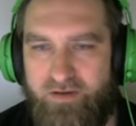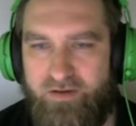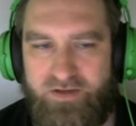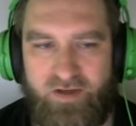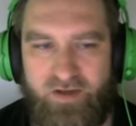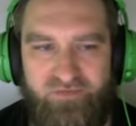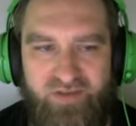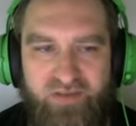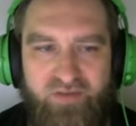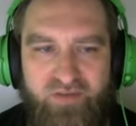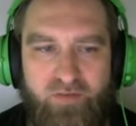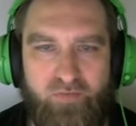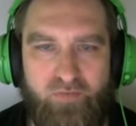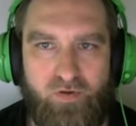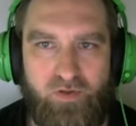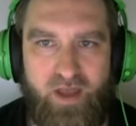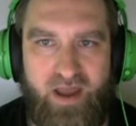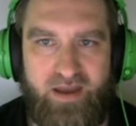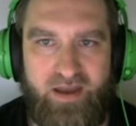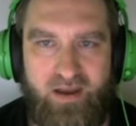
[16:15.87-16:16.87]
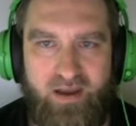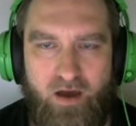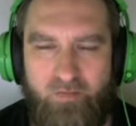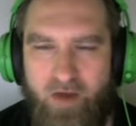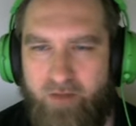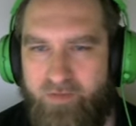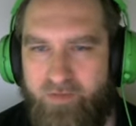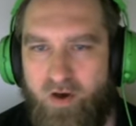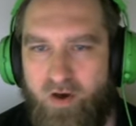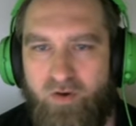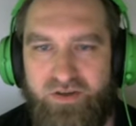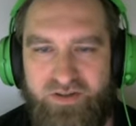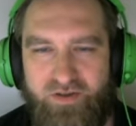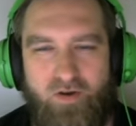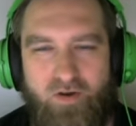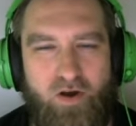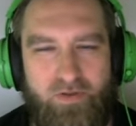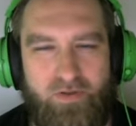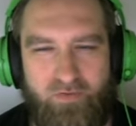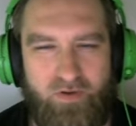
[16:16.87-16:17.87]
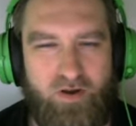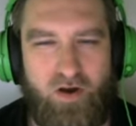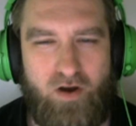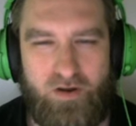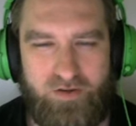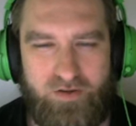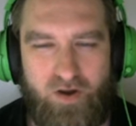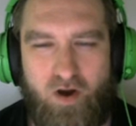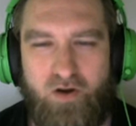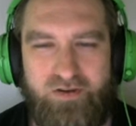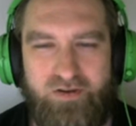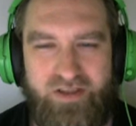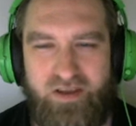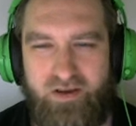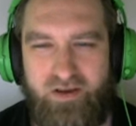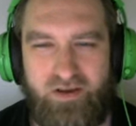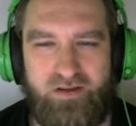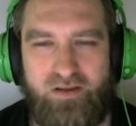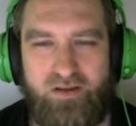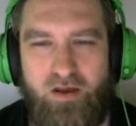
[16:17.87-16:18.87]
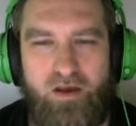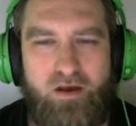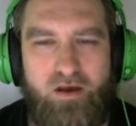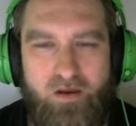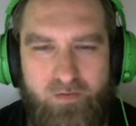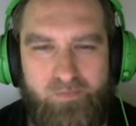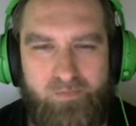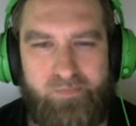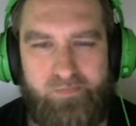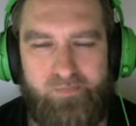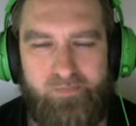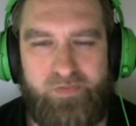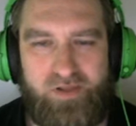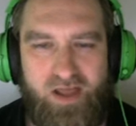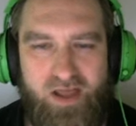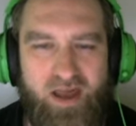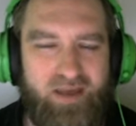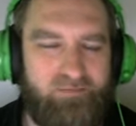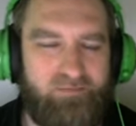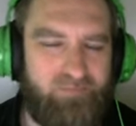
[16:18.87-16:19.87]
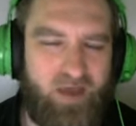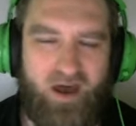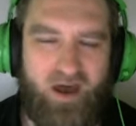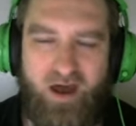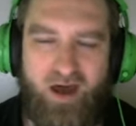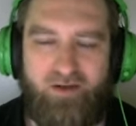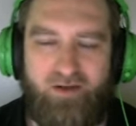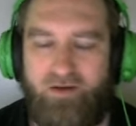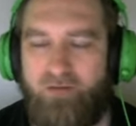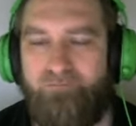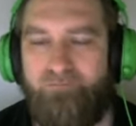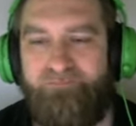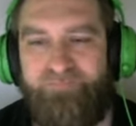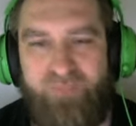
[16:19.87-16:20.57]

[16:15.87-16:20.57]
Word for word: so Vivi Brule and Helmeppo, because they're all three cost cards that you can play. I, I don't know.